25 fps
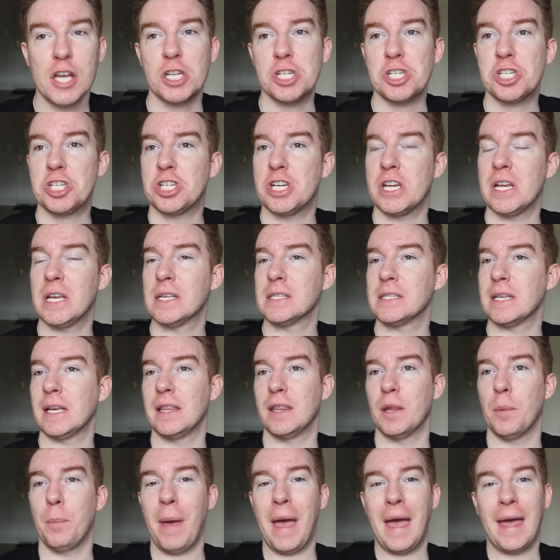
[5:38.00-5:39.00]
She is
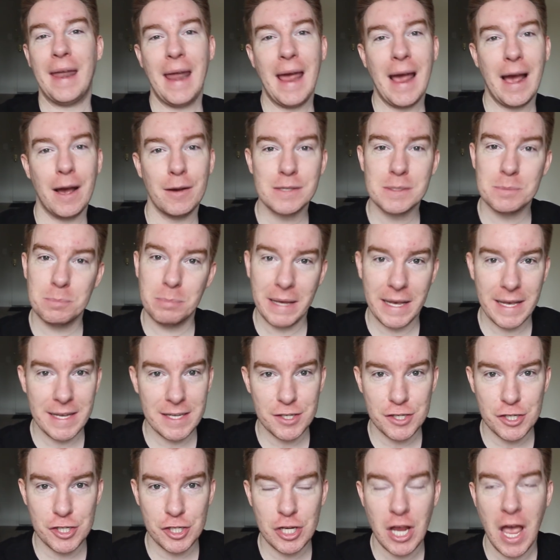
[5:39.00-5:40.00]
in the penthouse,
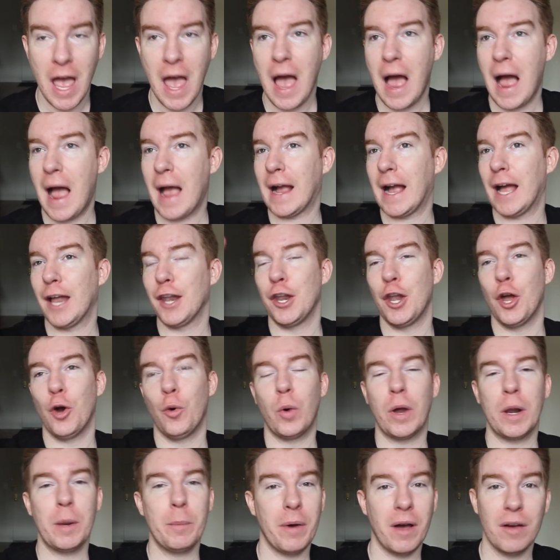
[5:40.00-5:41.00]
bitch. I got no
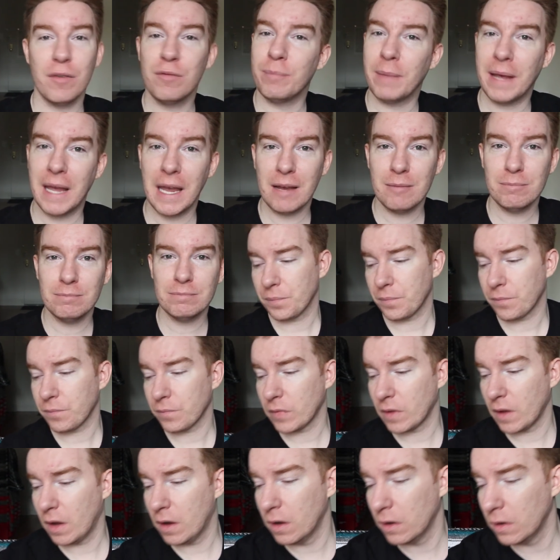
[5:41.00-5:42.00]
one above me.
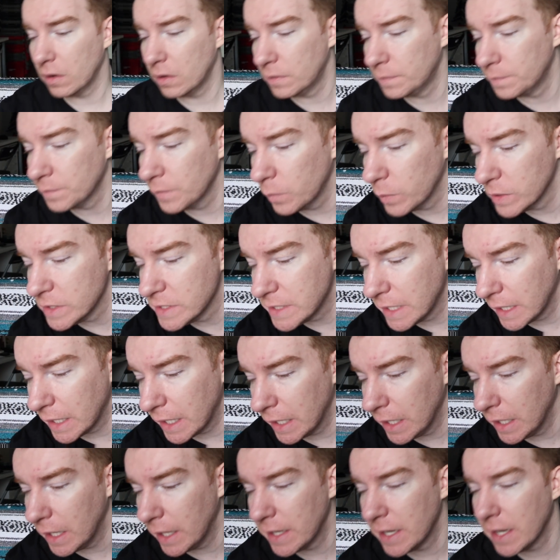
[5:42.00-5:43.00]
Ugh, one
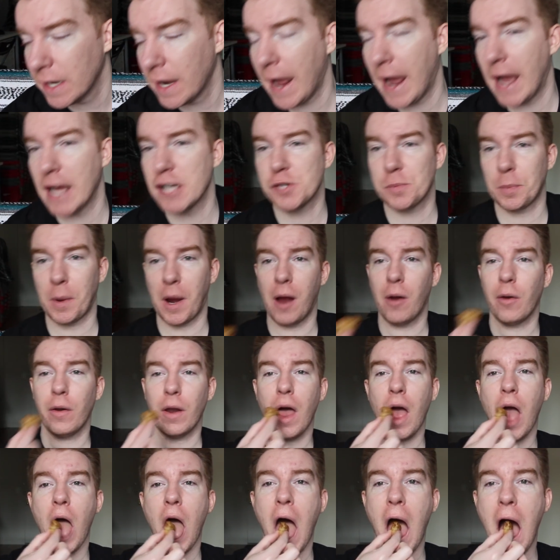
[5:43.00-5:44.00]
second, I need a hash
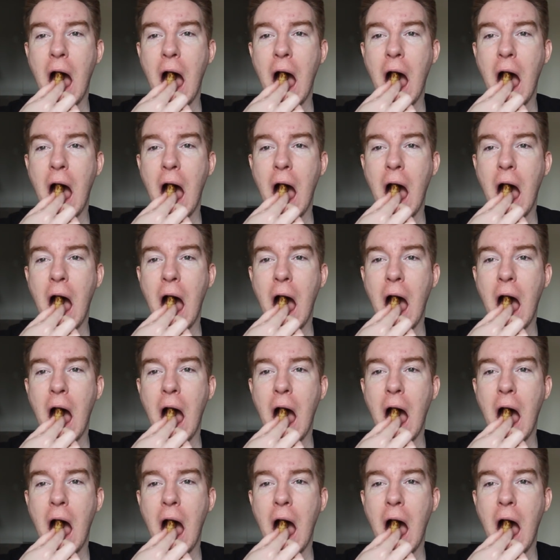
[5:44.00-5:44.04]
brown.